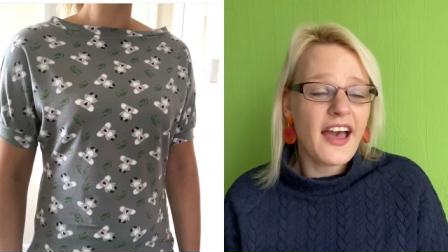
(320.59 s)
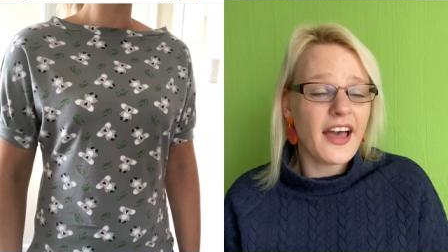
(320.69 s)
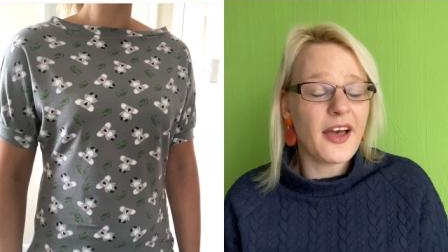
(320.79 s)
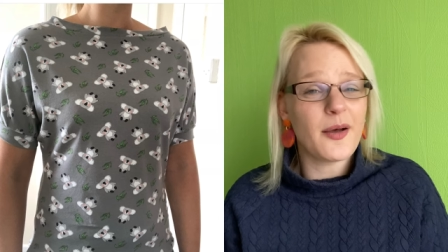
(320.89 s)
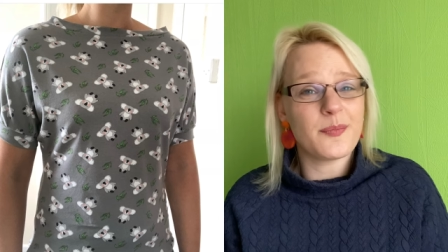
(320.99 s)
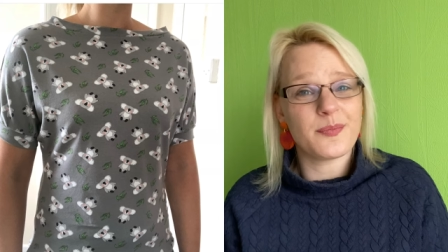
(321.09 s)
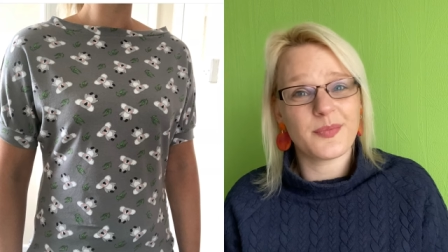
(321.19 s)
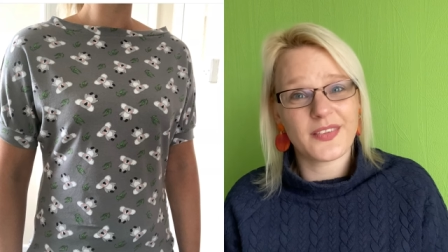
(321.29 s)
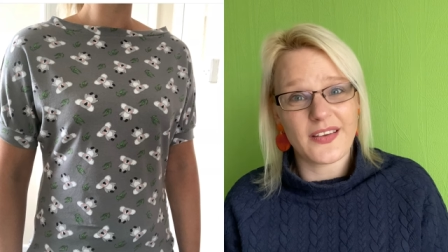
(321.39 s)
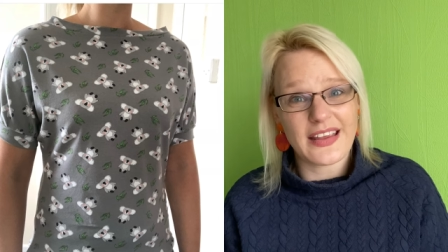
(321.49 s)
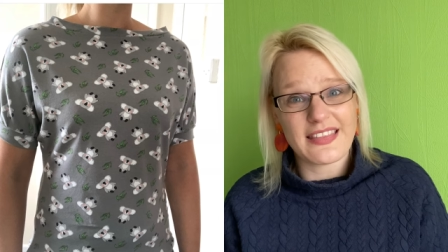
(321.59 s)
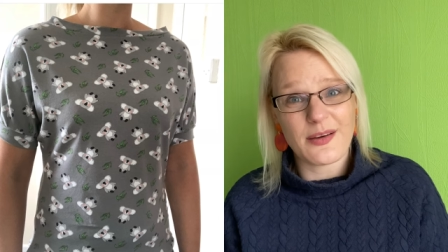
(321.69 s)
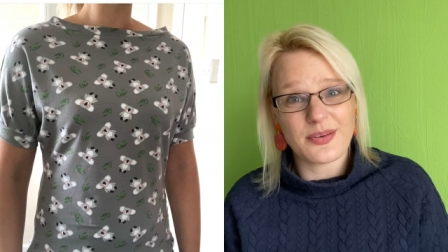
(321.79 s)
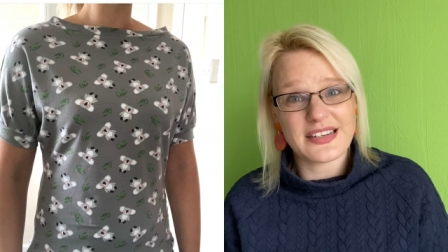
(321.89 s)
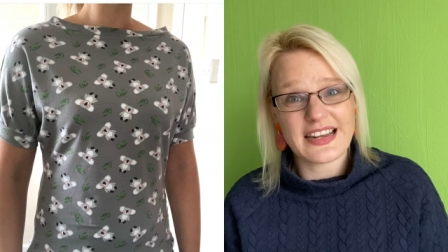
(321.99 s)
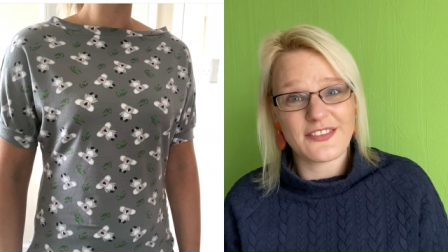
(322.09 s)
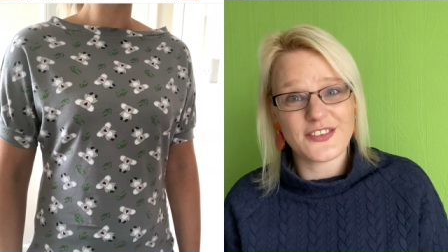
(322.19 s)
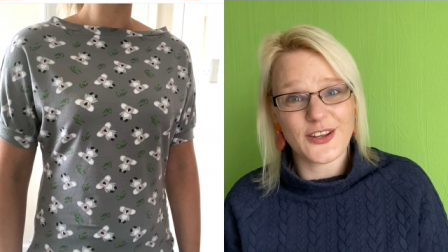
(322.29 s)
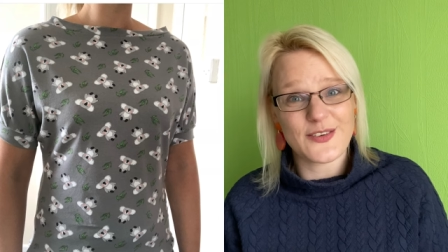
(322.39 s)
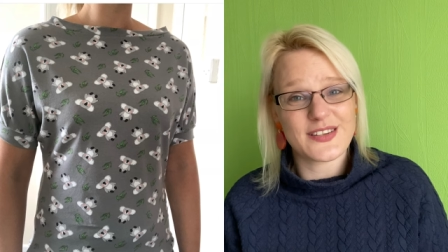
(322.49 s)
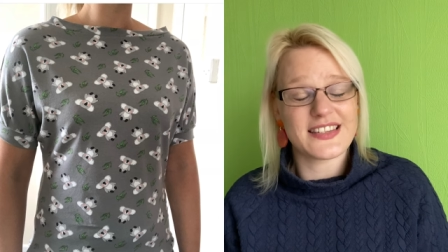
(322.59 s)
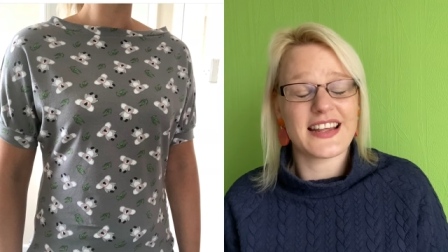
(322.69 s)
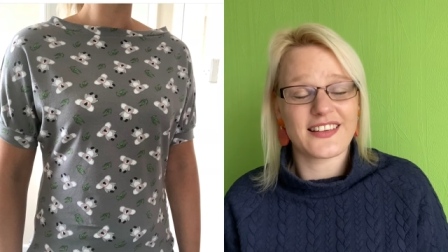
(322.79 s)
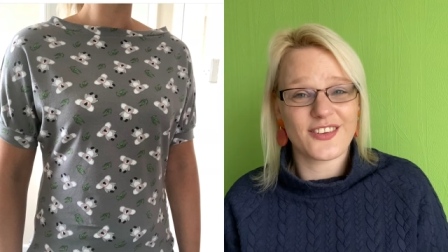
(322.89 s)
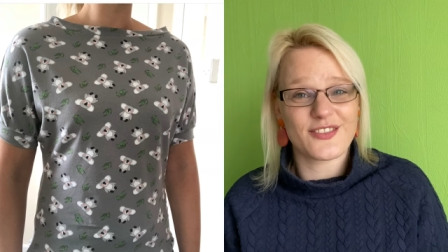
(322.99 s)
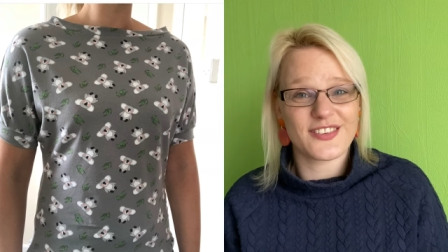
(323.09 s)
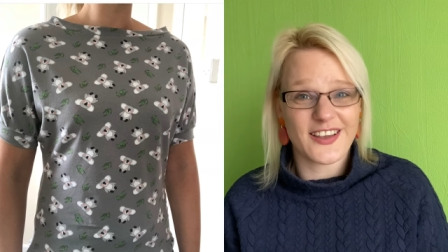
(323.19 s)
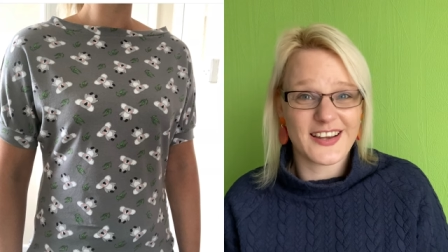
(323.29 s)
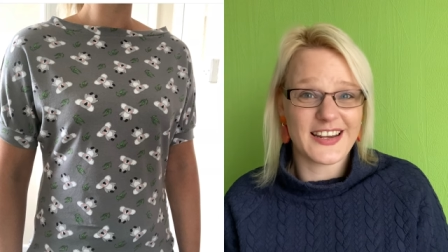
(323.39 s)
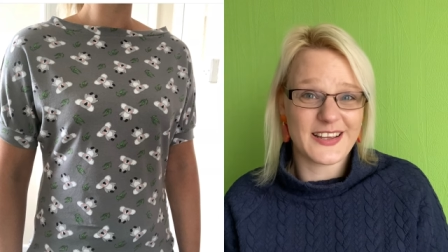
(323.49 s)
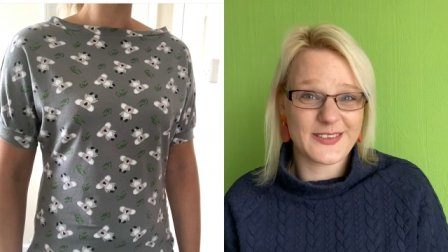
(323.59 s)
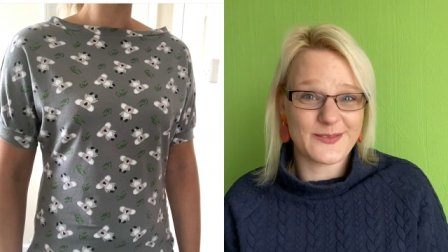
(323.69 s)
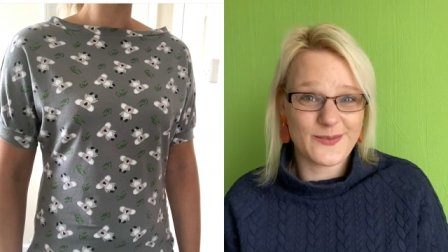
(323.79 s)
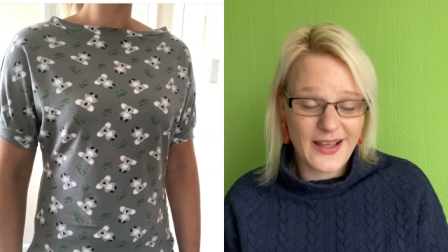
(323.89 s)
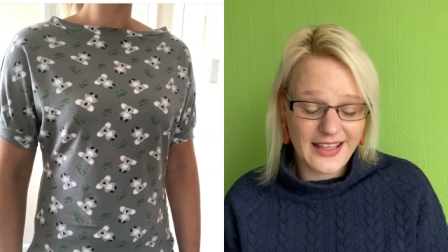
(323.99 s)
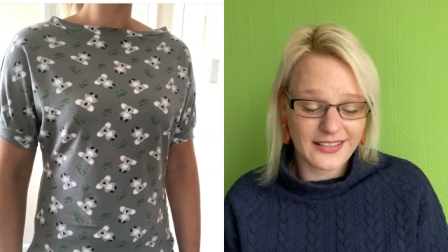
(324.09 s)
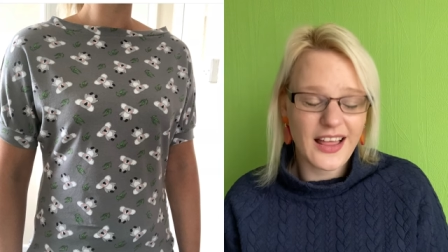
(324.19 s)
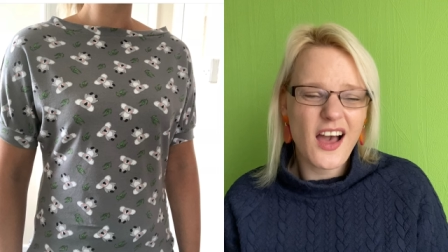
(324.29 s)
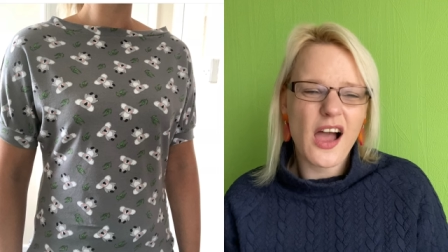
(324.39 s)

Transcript: Um, so yeah, that one did have to go into the textile recycling as well.